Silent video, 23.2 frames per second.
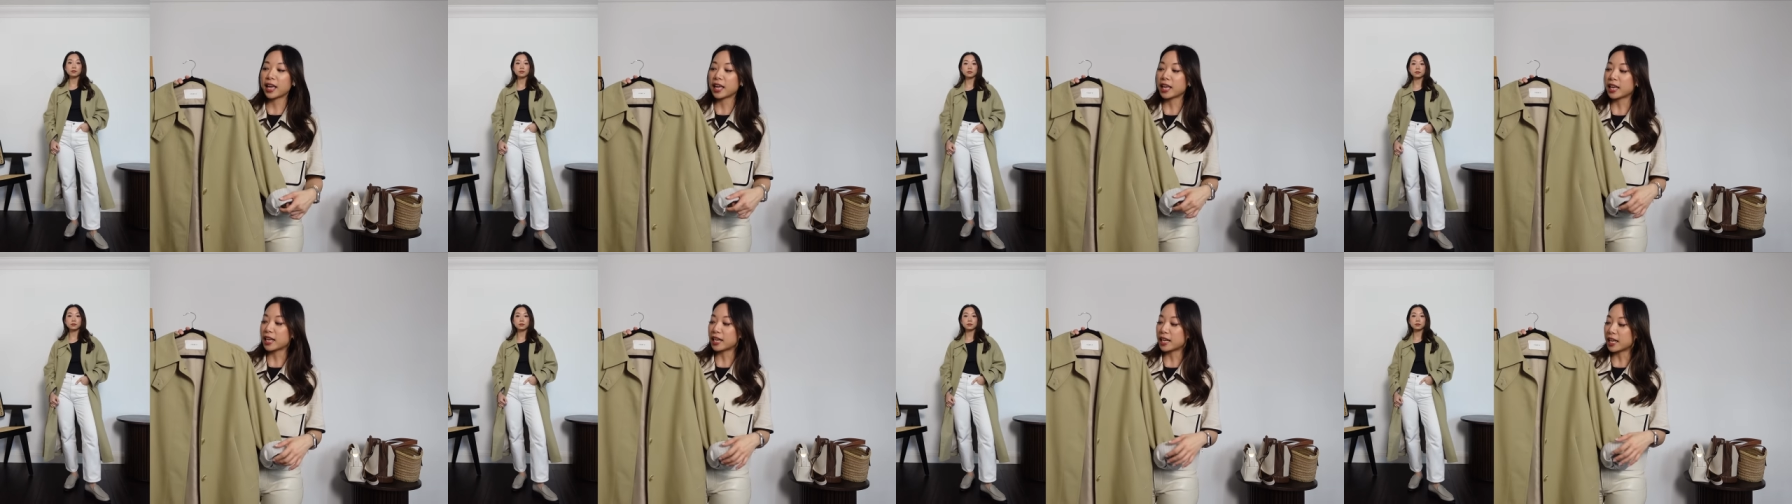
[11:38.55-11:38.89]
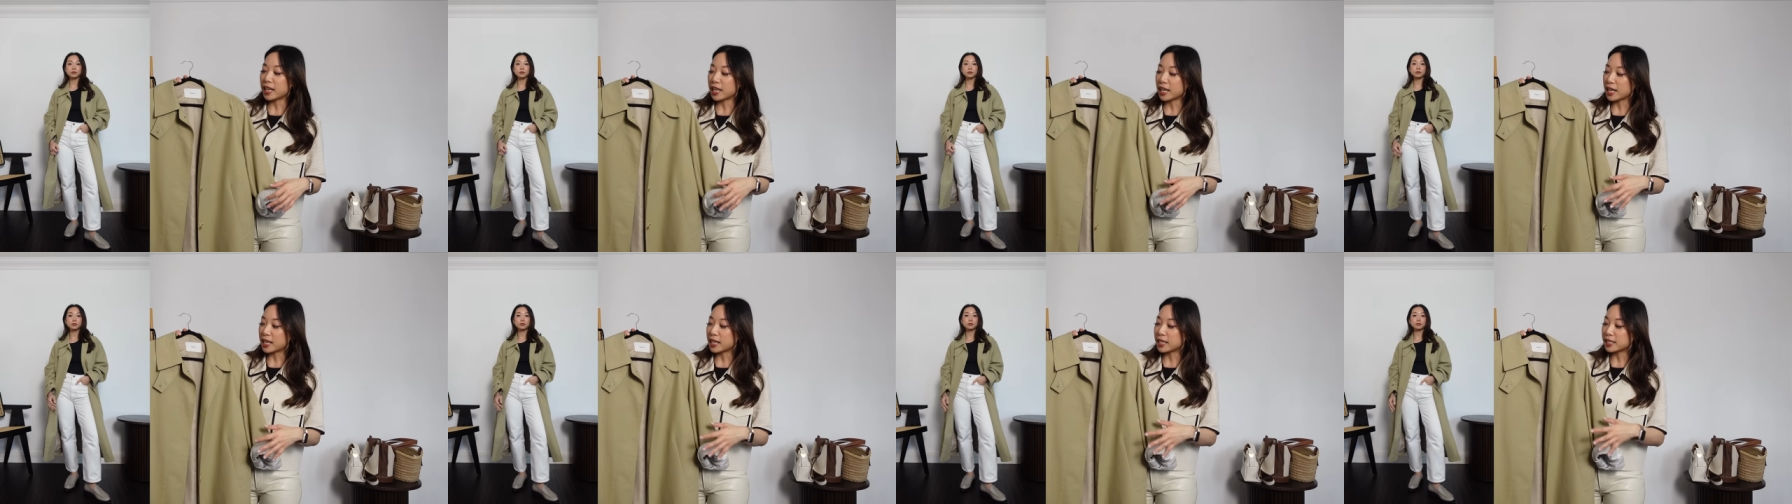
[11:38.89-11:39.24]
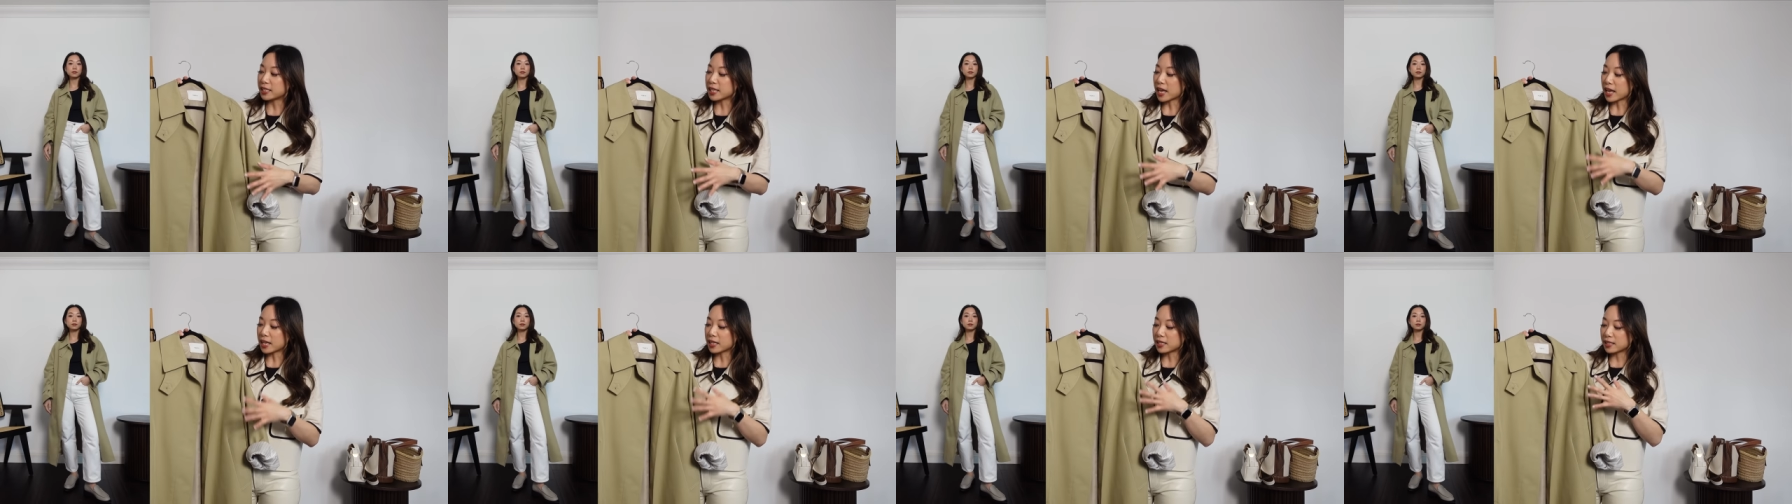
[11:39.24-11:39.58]
It
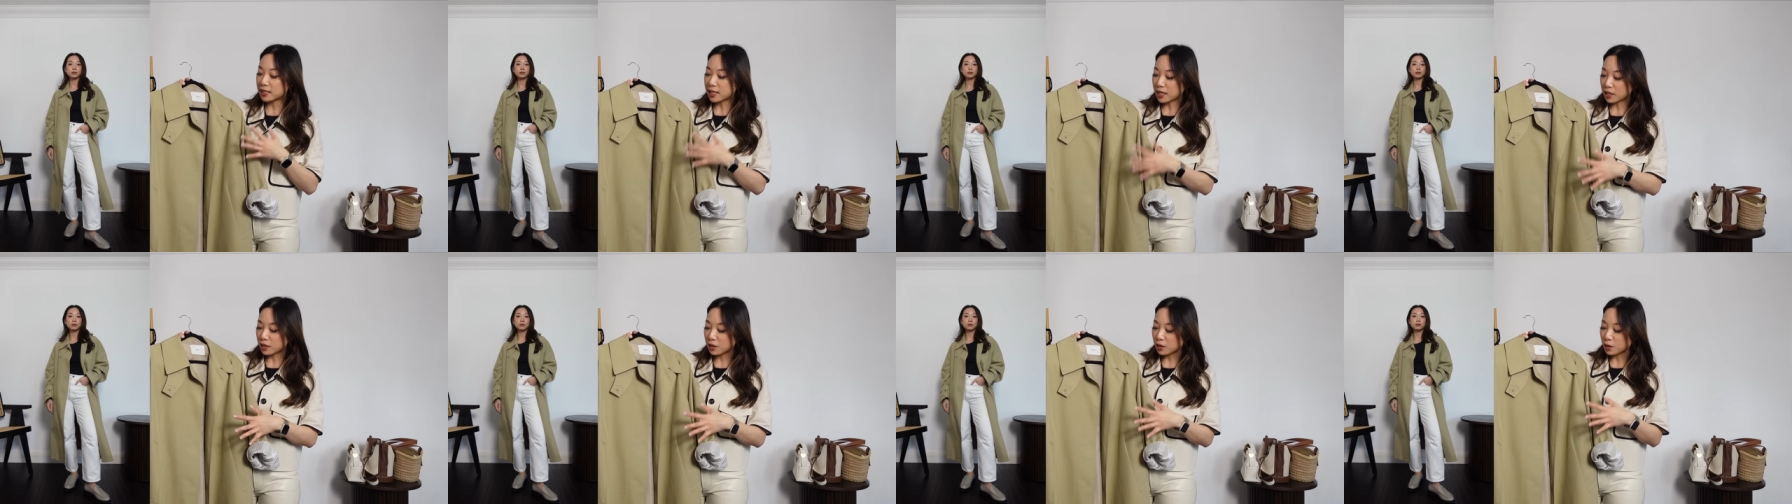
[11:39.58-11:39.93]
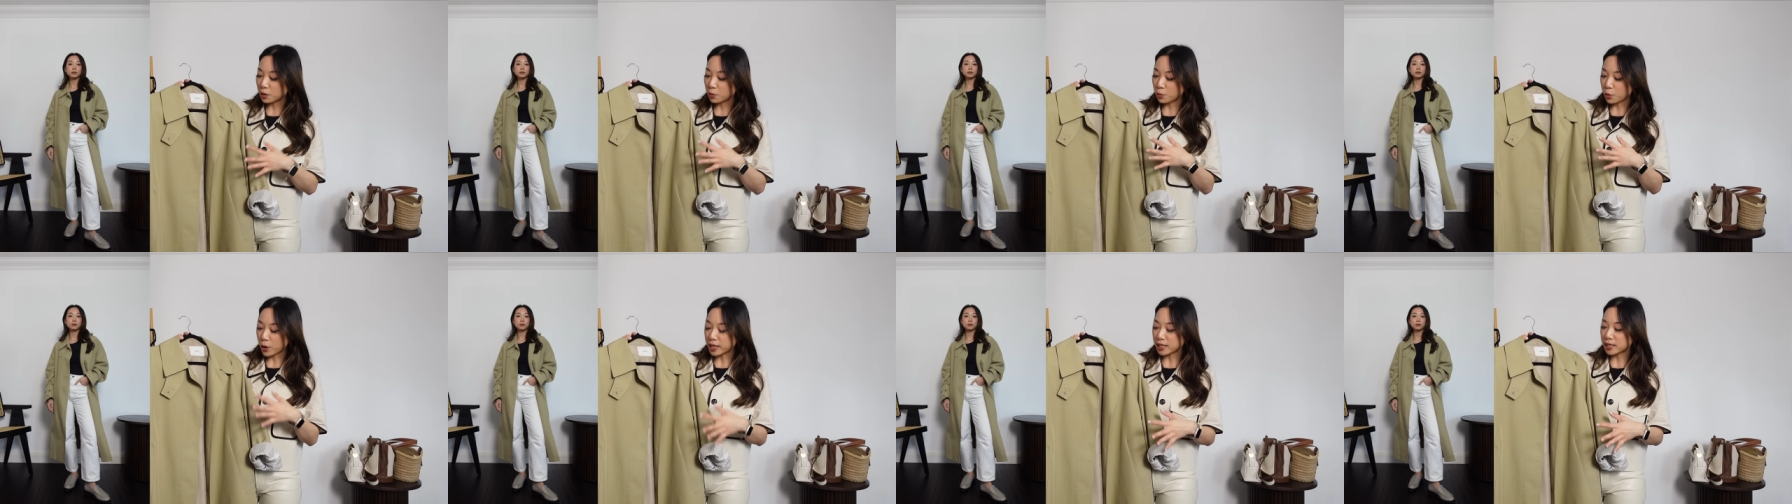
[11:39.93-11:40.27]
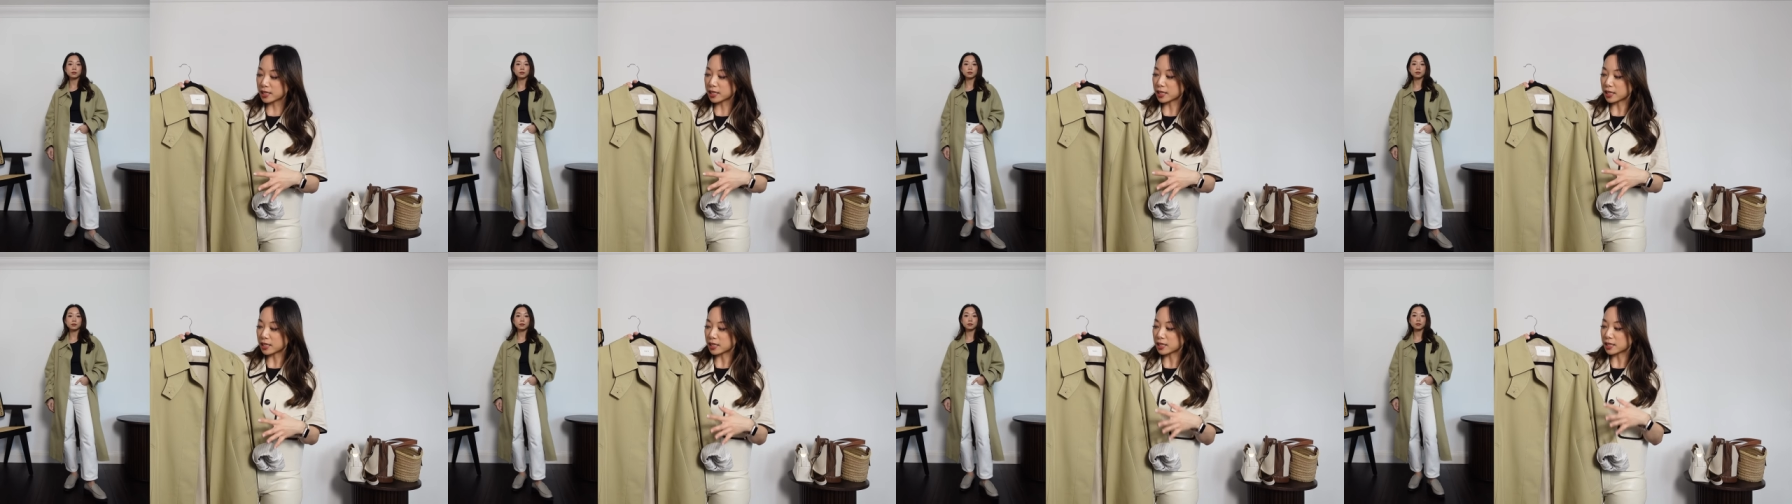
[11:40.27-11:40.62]
is a
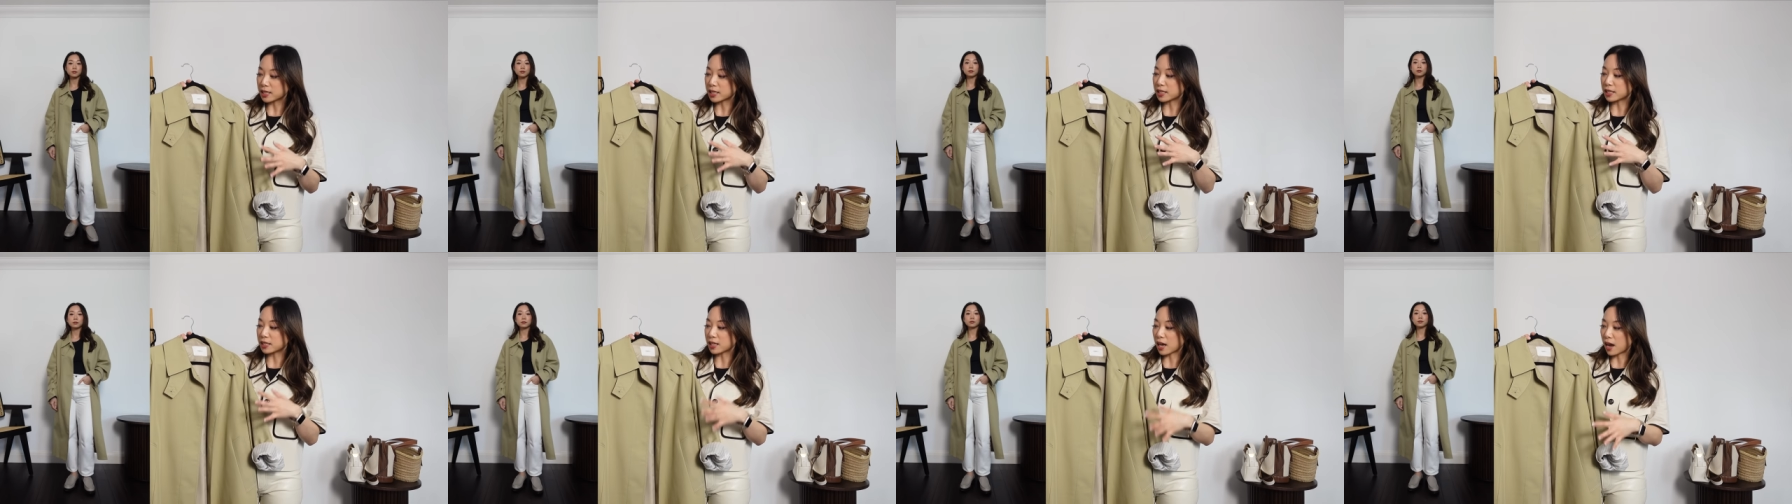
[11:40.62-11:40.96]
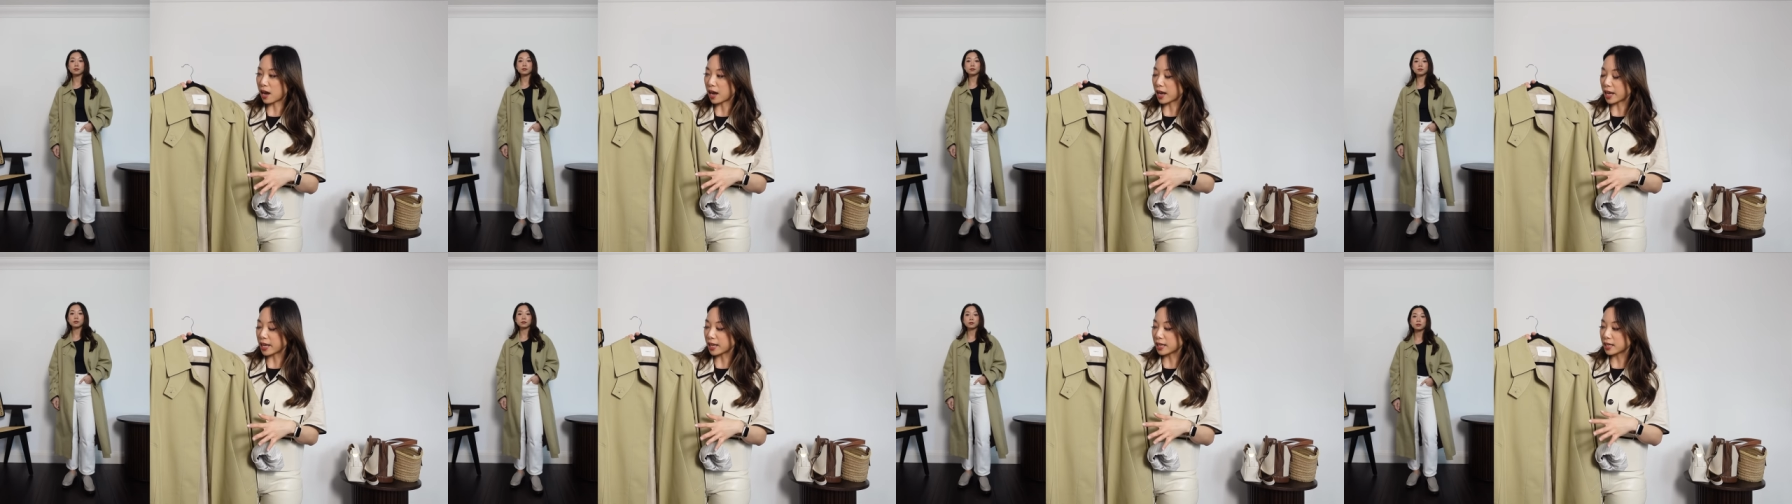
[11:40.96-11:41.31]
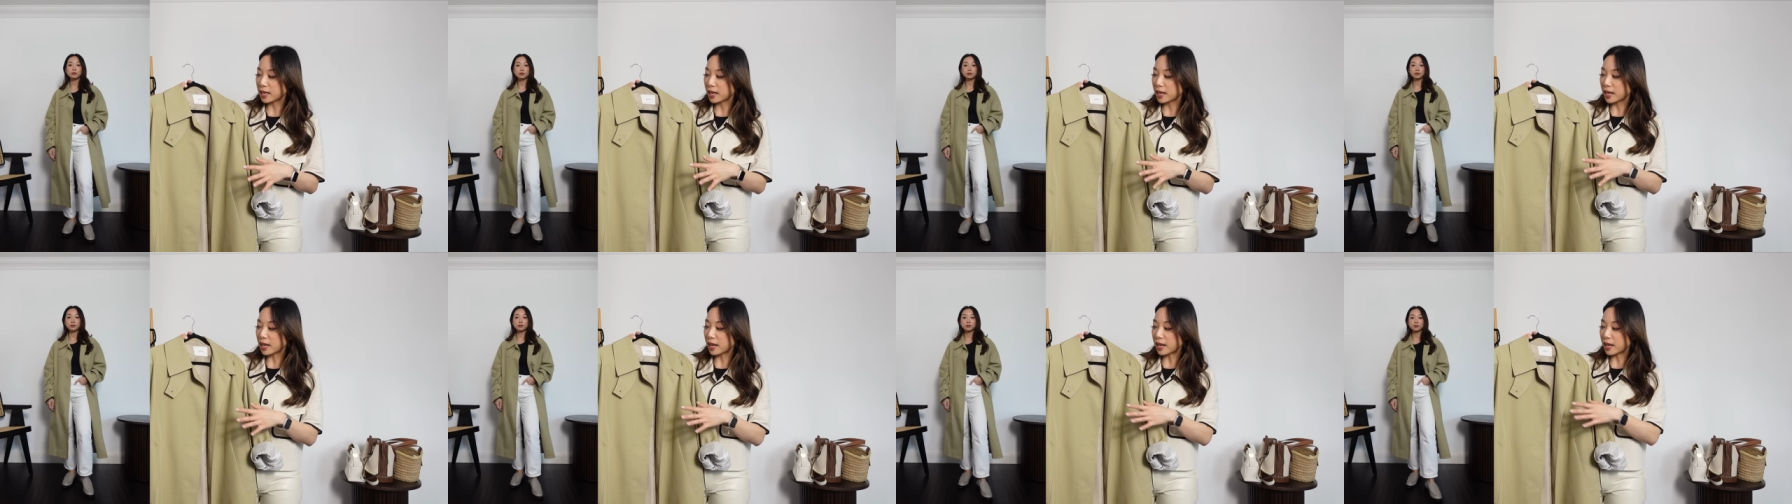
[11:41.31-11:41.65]
single-breasted
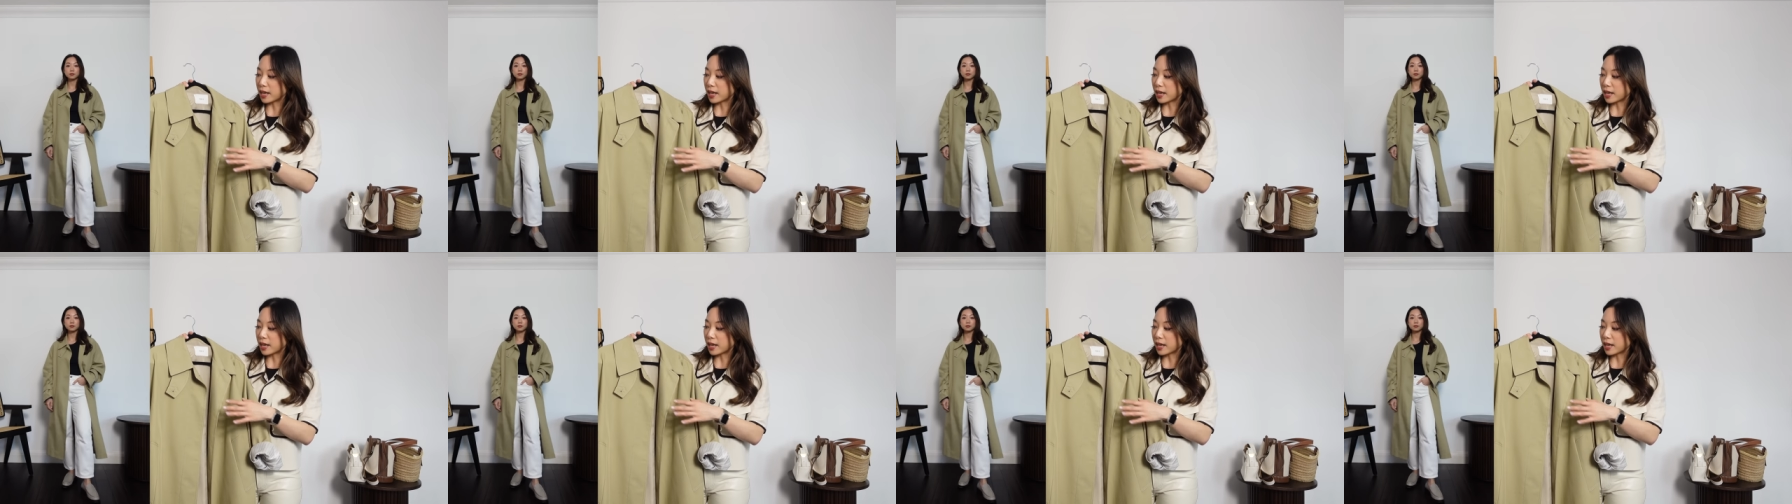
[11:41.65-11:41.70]
design.